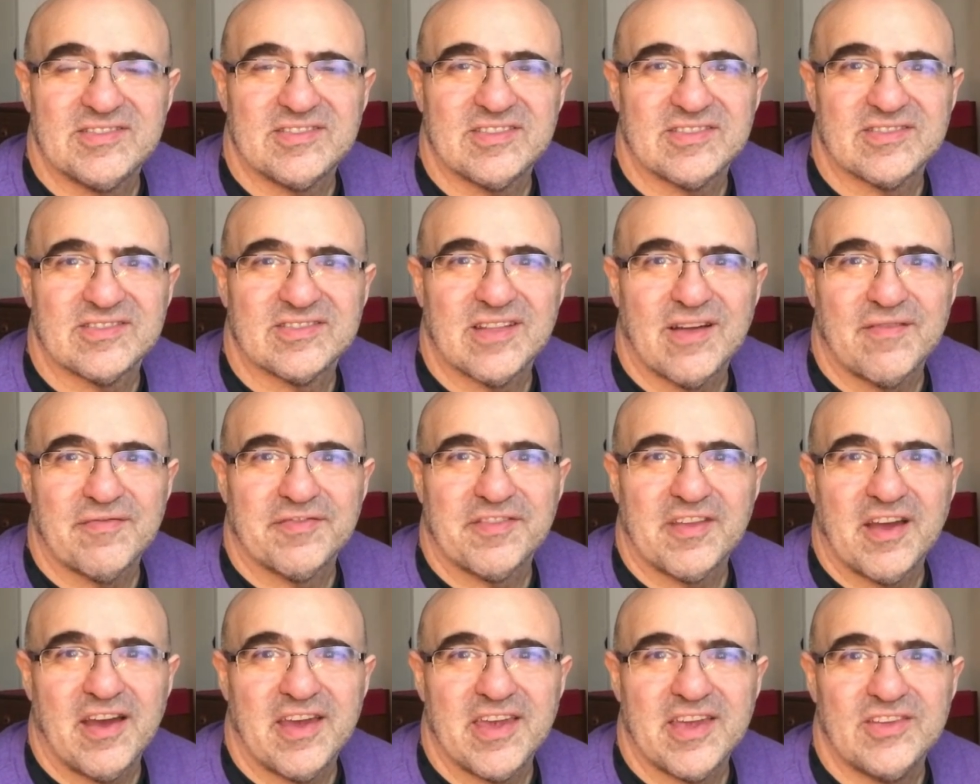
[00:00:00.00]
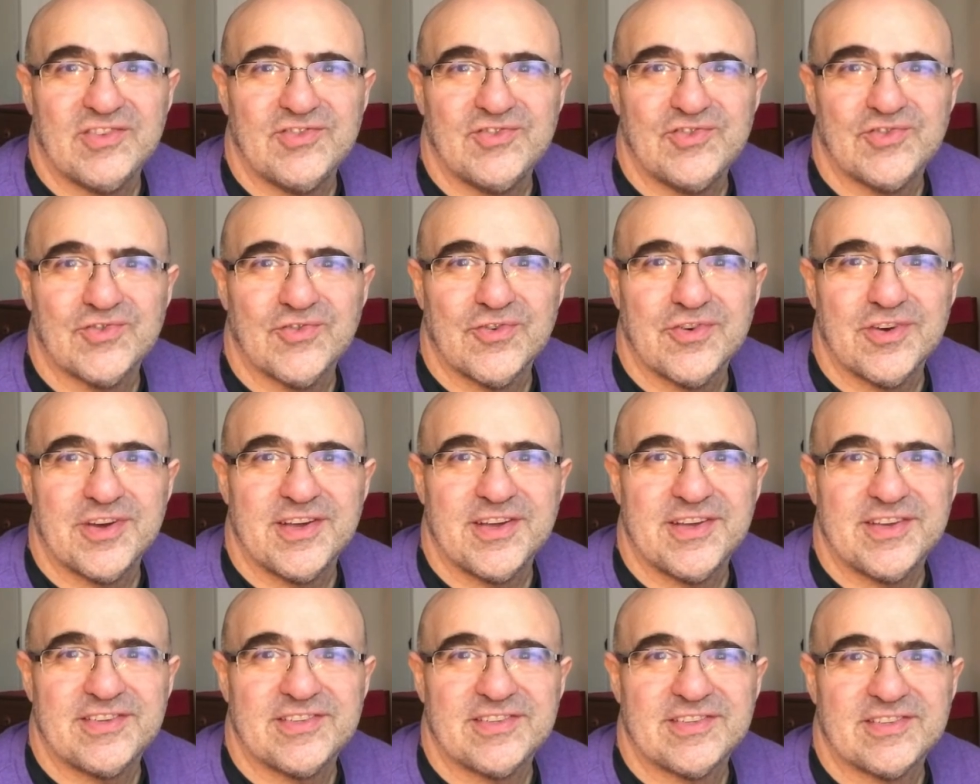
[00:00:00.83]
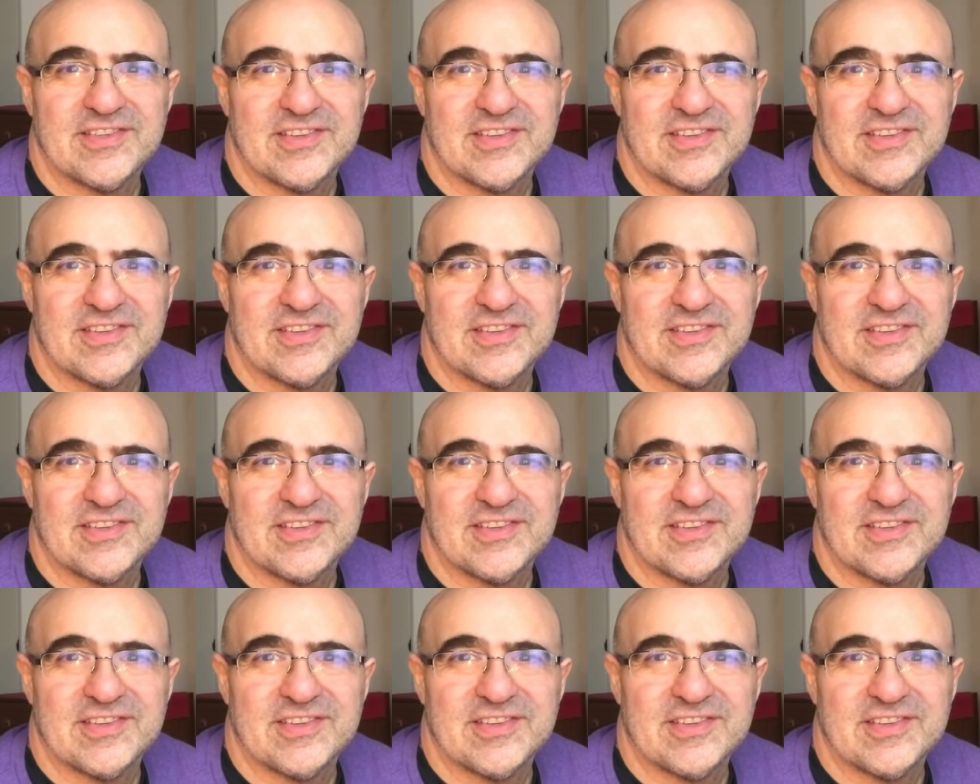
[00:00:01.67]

the stuff that I enjoyed,